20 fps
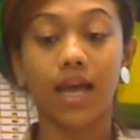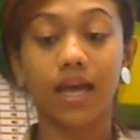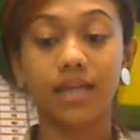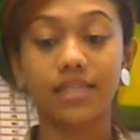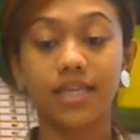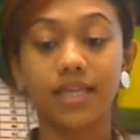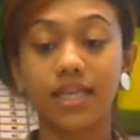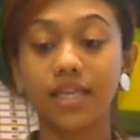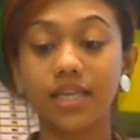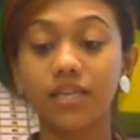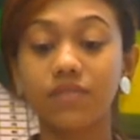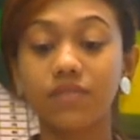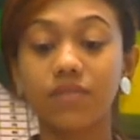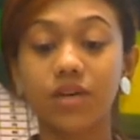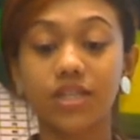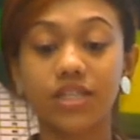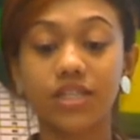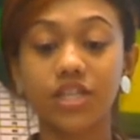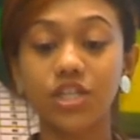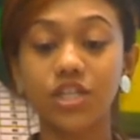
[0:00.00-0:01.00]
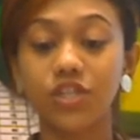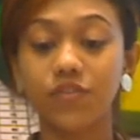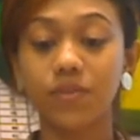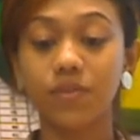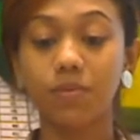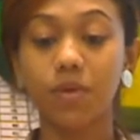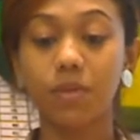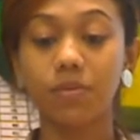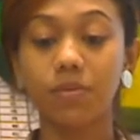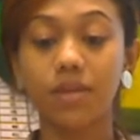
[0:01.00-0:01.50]
Taking advantage of the
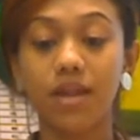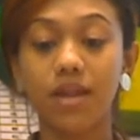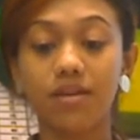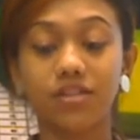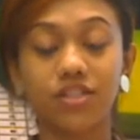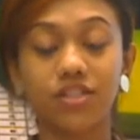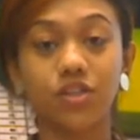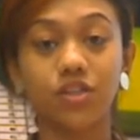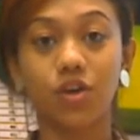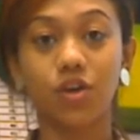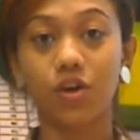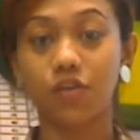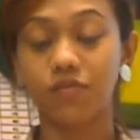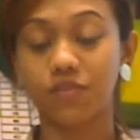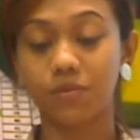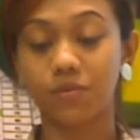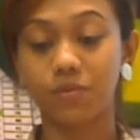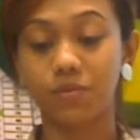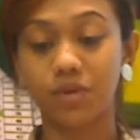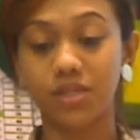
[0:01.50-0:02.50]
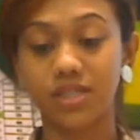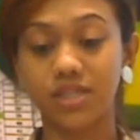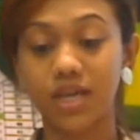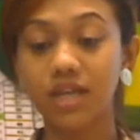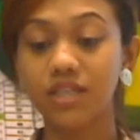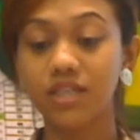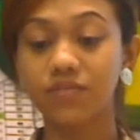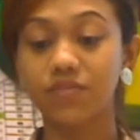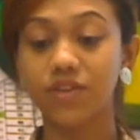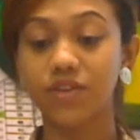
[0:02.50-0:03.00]
popularity of the
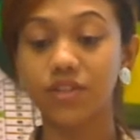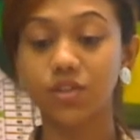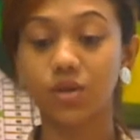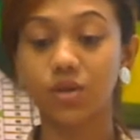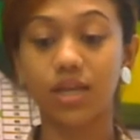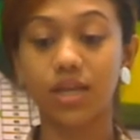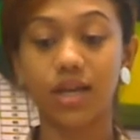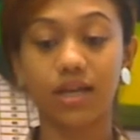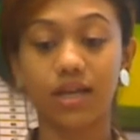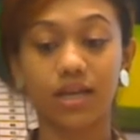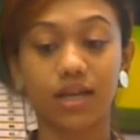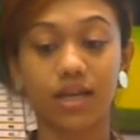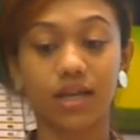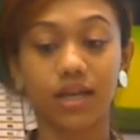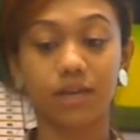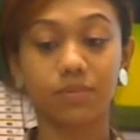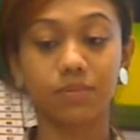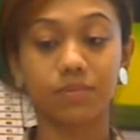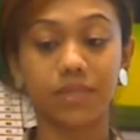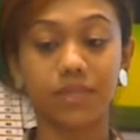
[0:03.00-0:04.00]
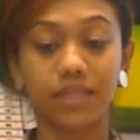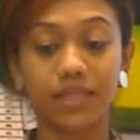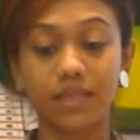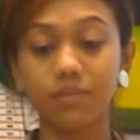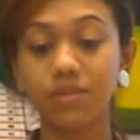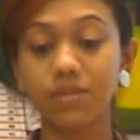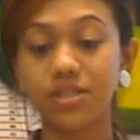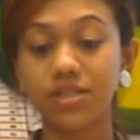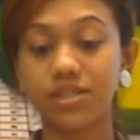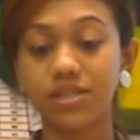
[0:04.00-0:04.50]
product, vendor Lanka Company
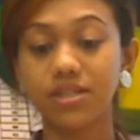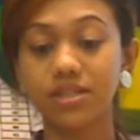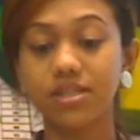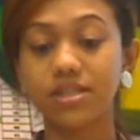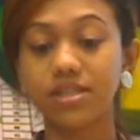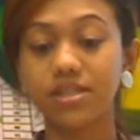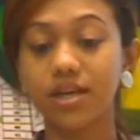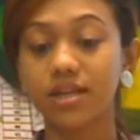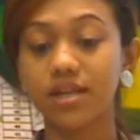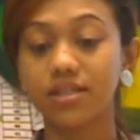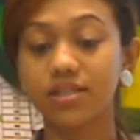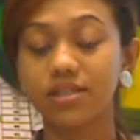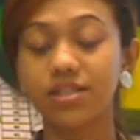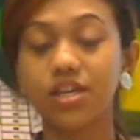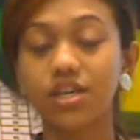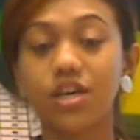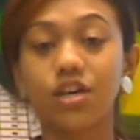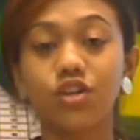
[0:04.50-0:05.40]
Limited started